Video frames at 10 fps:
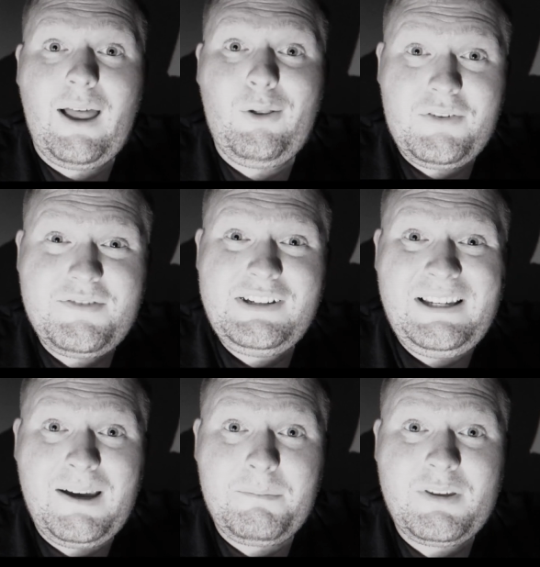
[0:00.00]
I lost three
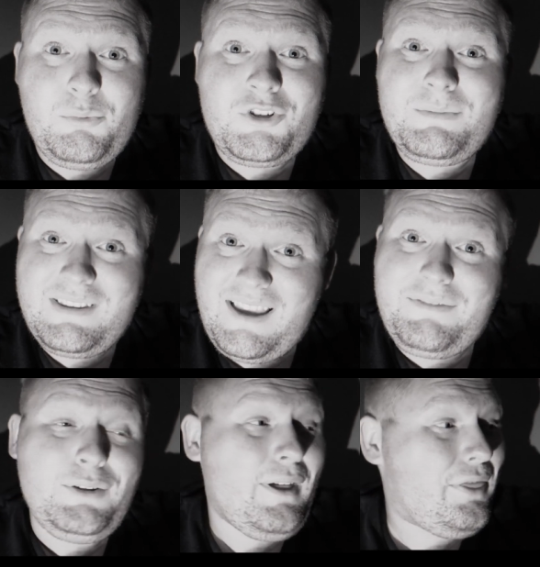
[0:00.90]
times, which means I
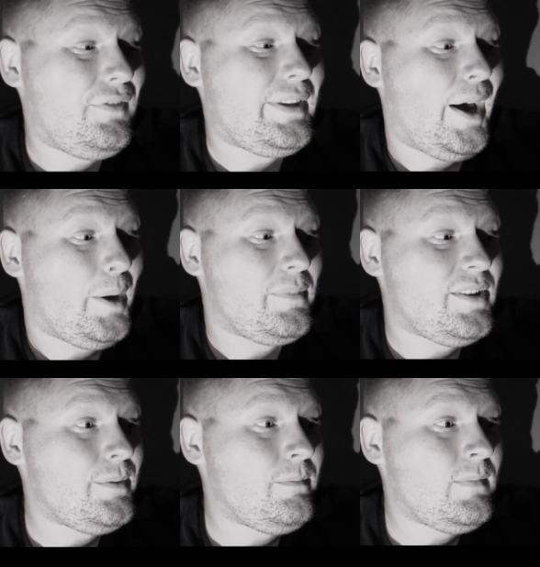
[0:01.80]
have to do that three
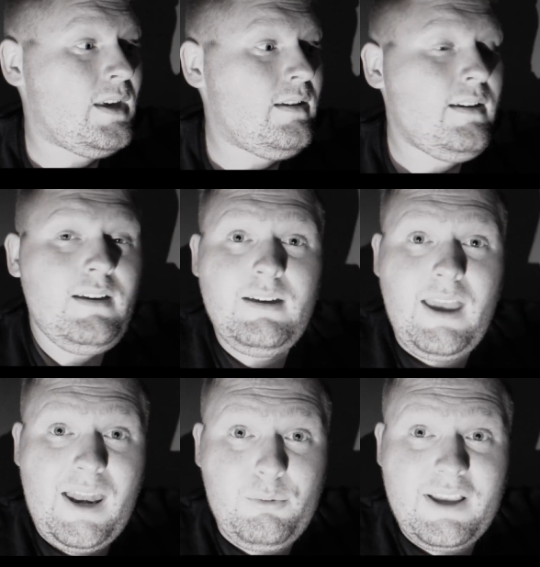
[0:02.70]
times.
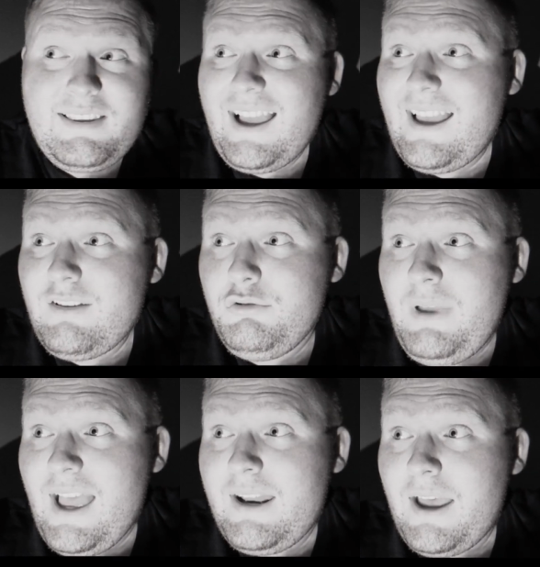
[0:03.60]
Anyways, I got so
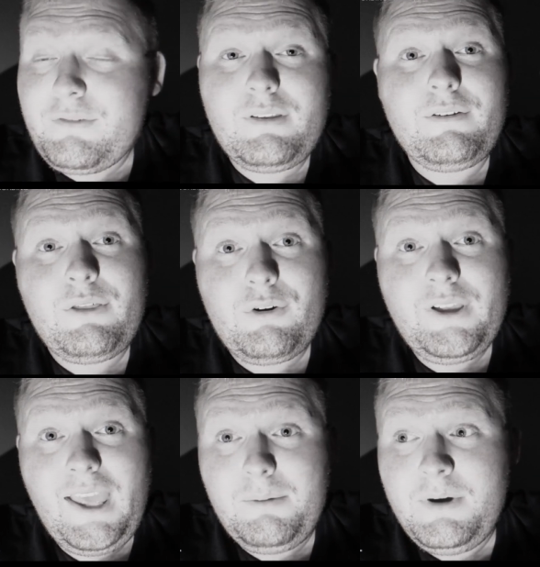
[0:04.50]
mad after the
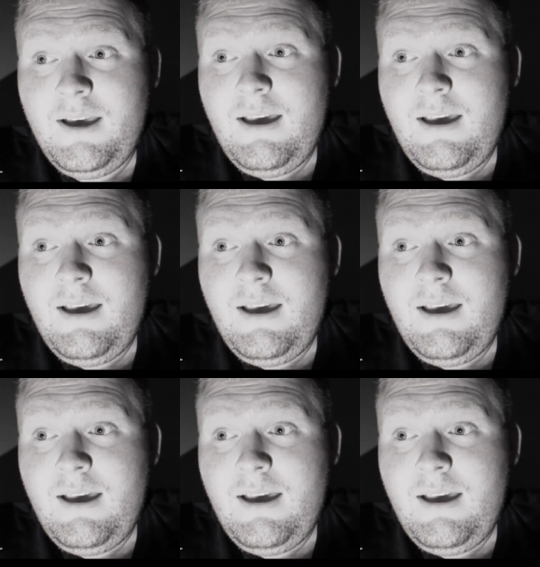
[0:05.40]
third game,